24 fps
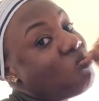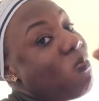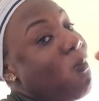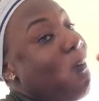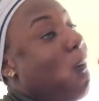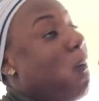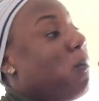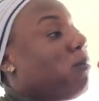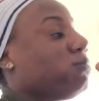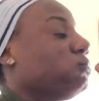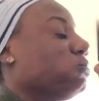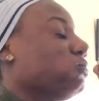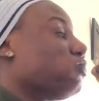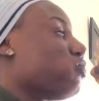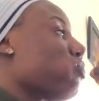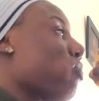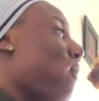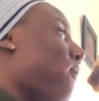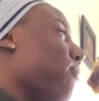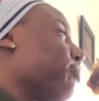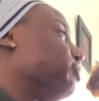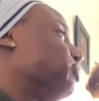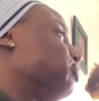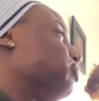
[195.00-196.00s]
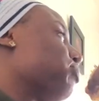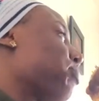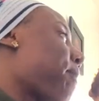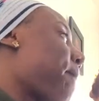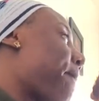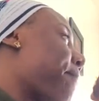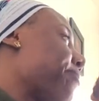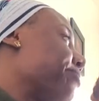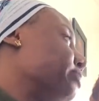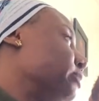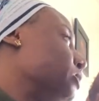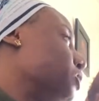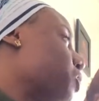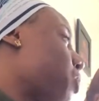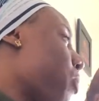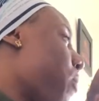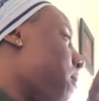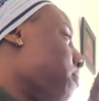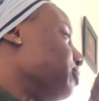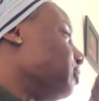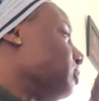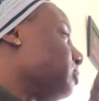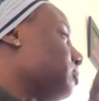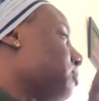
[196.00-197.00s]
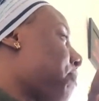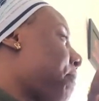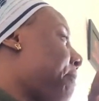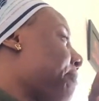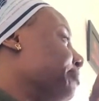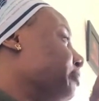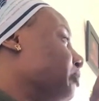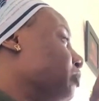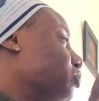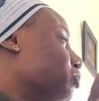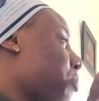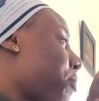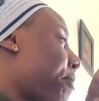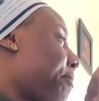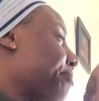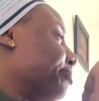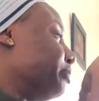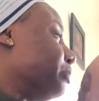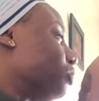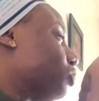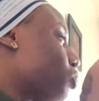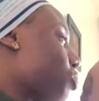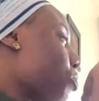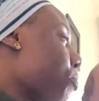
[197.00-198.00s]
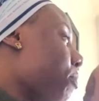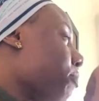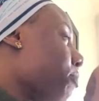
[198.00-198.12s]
Give me that all the time. Give